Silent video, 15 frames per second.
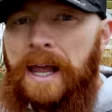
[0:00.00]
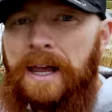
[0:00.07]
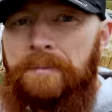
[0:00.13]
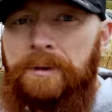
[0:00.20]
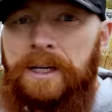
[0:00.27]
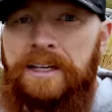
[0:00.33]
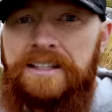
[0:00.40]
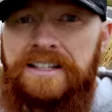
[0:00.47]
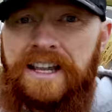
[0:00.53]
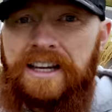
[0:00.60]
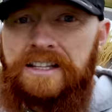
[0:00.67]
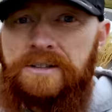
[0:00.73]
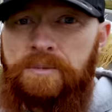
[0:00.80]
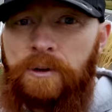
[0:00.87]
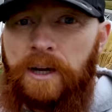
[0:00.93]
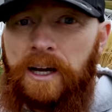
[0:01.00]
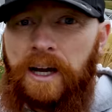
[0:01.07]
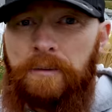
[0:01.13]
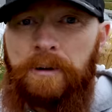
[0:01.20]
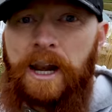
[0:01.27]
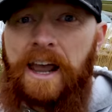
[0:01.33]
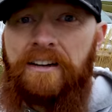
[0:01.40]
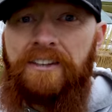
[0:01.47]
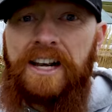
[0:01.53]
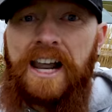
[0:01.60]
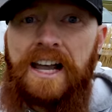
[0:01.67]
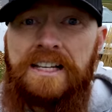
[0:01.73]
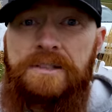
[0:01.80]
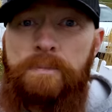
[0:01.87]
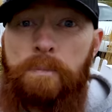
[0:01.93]
up happening is next spring, I'm going to have a
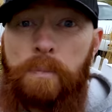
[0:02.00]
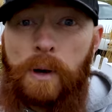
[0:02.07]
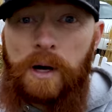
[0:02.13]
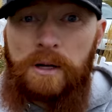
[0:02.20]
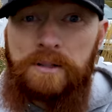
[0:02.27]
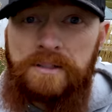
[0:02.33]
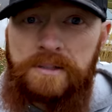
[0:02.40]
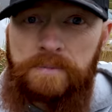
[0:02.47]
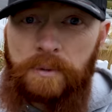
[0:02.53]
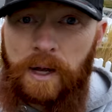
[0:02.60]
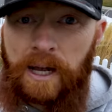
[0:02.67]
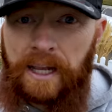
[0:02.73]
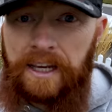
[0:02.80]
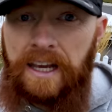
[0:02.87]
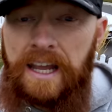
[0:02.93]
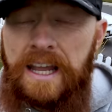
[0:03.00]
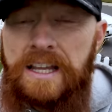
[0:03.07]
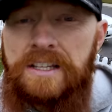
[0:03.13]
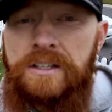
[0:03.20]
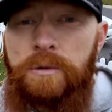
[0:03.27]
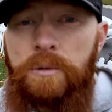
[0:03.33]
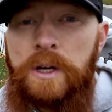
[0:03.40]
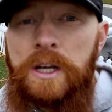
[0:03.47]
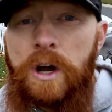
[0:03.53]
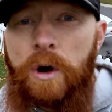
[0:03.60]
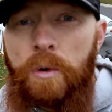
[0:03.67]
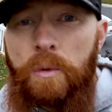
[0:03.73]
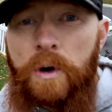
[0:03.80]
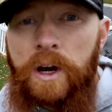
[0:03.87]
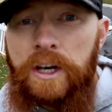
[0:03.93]
nice bald spot. So we
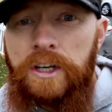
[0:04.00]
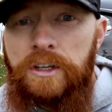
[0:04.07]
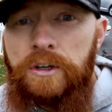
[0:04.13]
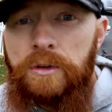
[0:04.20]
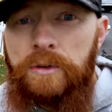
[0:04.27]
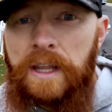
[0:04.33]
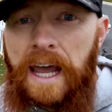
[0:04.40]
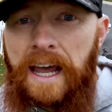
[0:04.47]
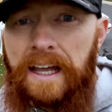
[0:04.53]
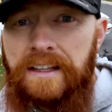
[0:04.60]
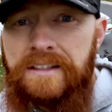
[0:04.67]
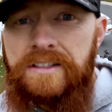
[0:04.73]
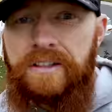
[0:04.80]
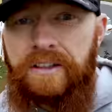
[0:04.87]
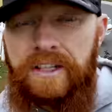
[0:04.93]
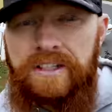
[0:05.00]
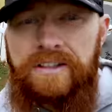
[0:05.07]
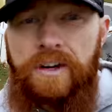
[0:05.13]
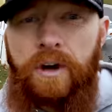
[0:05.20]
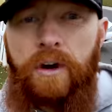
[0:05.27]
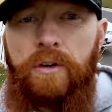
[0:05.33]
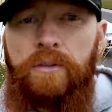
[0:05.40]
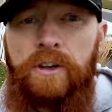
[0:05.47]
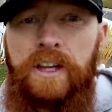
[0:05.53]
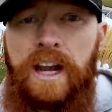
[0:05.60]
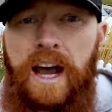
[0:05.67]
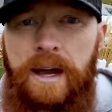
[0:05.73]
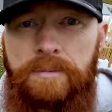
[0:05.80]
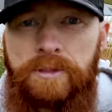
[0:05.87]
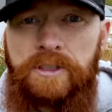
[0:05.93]
don't want to do that. So let's go over
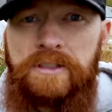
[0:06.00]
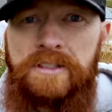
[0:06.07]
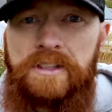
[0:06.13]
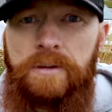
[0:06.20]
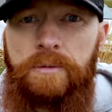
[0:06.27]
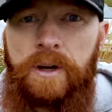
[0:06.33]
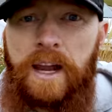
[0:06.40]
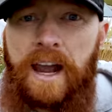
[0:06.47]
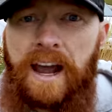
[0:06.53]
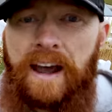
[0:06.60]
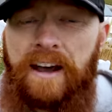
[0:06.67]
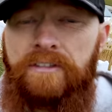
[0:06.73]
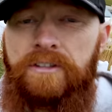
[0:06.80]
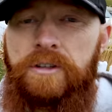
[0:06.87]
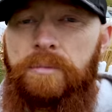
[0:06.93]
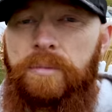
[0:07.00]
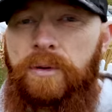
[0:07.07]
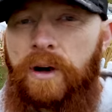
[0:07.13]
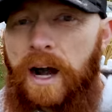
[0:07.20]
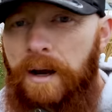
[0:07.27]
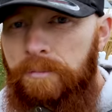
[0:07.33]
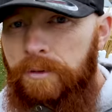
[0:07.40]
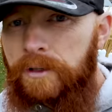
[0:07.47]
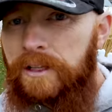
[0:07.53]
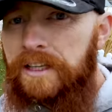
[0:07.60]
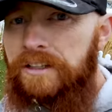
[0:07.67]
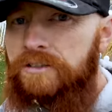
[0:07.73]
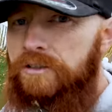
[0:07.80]
the options that we have to properly